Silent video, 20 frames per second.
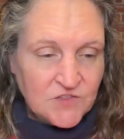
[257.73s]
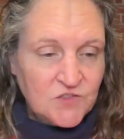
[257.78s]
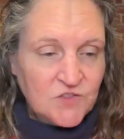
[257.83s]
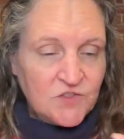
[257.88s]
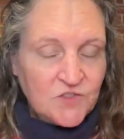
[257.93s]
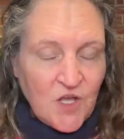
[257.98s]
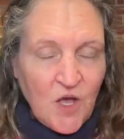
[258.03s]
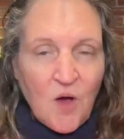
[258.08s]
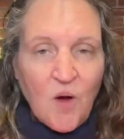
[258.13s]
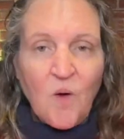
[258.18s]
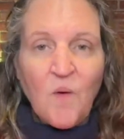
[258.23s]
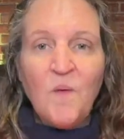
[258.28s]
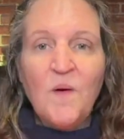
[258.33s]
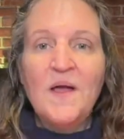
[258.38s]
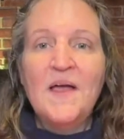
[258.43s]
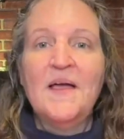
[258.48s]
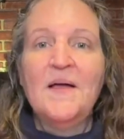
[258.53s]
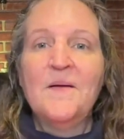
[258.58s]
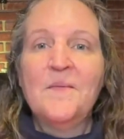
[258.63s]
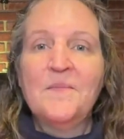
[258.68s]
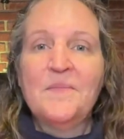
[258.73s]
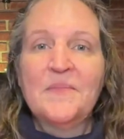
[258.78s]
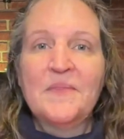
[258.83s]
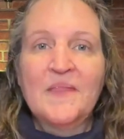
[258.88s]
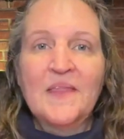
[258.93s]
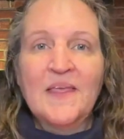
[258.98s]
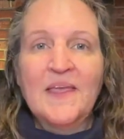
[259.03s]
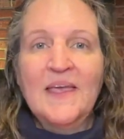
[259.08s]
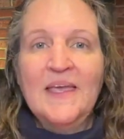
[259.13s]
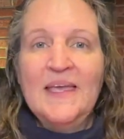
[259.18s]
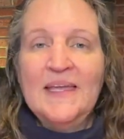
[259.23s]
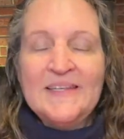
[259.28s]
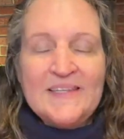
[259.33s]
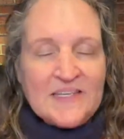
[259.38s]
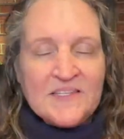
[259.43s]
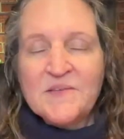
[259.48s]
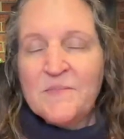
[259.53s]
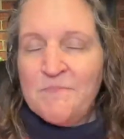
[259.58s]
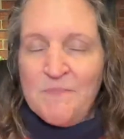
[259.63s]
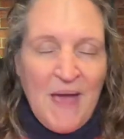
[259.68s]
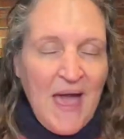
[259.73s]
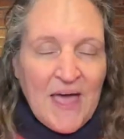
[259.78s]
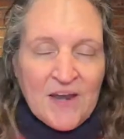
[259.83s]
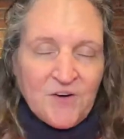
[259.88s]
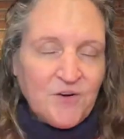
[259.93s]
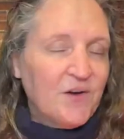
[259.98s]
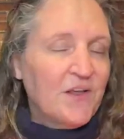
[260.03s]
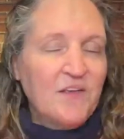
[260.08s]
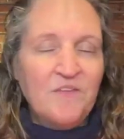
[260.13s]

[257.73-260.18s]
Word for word: So it doesn't matter